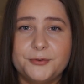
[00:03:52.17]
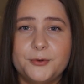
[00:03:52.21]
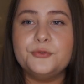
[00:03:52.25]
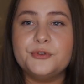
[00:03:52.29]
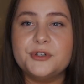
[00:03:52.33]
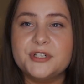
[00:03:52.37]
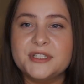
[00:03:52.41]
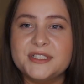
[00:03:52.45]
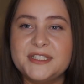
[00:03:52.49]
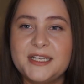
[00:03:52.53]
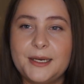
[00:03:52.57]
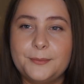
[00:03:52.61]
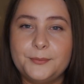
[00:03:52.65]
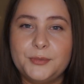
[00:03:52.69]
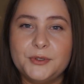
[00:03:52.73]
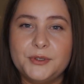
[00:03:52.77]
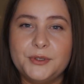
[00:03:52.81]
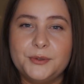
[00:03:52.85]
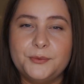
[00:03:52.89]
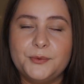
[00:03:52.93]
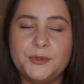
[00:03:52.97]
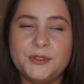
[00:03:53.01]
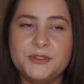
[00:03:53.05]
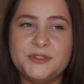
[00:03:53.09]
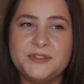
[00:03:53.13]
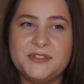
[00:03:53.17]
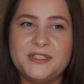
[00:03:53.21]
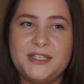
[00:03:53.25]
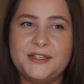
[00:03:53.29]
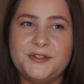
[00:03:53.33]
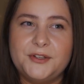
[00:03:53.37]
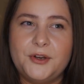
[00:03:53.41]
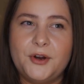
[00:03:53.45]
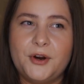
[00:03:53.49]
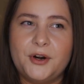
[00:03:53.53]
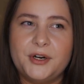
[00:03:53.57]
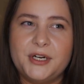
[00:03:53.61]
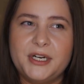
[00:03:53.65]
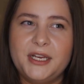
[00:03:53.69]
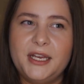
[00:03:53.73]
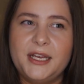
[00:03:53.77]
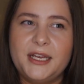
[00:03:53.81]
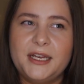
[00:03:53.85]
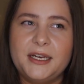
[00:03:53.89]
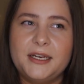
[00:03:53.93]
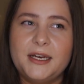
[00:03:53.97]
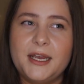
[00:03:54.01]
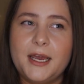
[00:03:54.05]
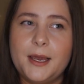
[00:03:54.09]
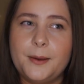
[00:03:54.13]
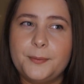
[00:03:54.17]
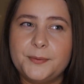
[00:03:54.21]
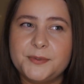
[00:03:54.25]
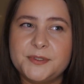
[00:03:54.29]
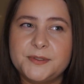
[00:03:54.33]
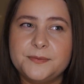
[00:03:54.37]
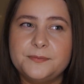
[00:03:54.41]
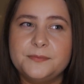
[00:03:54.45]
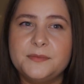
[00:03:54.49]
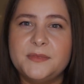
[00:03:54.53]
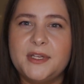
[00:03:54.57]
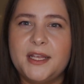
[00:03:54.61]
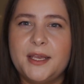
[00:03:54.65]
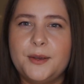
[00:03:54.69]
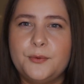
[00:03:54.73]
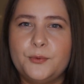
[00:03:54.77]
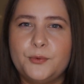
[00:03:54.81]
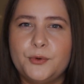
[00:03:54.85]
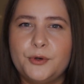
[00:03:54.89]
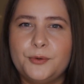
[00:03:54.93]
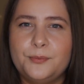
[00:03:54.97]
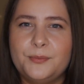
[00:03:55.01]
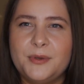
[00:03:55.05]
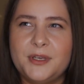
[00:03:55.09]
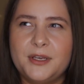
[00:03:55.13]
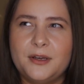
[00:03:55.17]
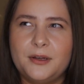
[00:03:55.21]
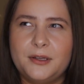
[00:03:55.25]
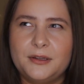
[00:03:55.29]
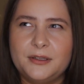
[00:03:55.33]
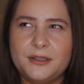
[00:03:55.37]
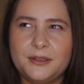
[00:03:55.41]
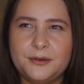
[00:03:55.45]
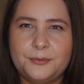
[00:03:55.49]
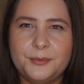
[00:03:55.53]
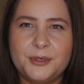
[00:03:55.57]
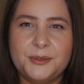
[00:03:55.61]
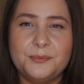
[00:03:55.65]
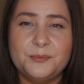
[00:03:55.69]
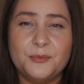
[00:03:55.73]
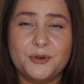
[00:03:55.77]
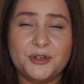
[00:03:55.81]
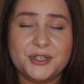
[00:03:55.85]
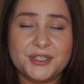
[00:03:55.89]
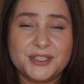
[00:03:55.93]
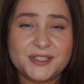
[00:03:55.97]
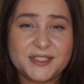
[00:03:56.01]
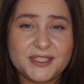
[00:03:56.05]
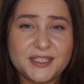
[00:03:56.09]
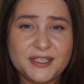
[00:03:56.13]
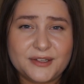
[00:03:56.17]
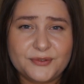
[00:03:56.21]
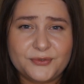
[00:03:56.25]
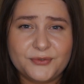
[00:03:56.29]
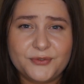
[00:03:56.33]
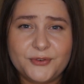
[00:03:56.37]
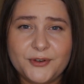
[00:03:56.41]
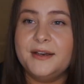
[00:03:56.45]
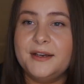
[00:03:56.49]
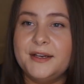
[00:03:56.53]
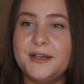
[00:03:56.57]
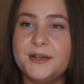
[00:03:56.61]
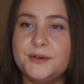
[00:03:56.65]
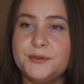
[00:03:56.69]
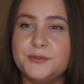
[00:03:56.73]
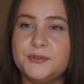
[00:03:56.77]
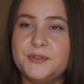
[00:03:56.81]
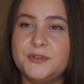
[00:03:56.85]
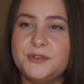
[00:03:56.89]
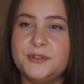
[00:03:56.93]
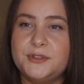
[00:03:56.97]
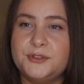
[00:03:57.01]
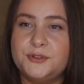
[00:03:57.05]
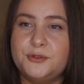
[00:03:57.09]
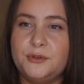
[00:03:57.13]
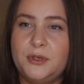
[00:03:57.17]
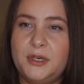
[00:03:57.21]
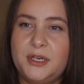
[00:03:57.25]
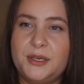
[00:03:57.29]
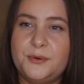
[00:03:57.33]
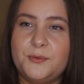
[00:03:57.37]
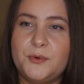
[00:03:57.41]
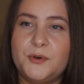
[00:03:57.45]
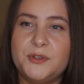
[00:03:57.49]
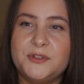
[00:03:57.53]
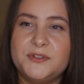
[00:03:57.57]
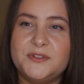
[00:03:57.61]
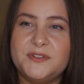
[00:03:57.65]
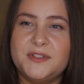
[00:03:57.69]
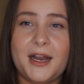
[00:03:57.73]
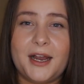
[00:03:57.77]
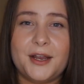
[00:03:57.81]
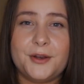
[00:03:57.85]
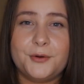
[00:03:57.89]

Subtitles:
For example, the ones that are in Epsom, they would be a little bit more stiff. And also the shearling ones.